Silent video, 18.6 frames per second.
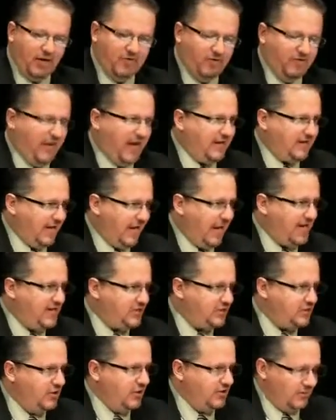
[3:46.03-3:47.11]
And then that
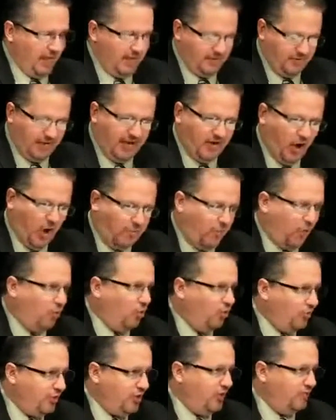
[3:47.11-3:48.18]
case, that
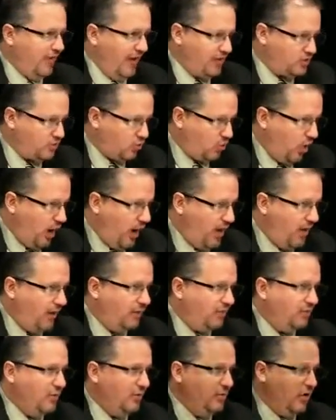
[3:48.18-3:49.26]
upholding of that
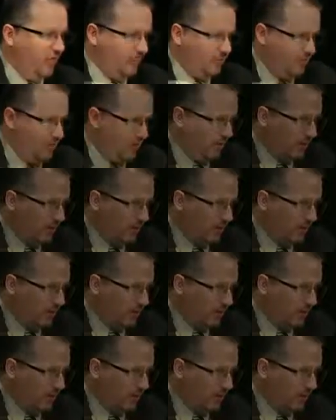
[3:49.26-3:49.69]
trial of an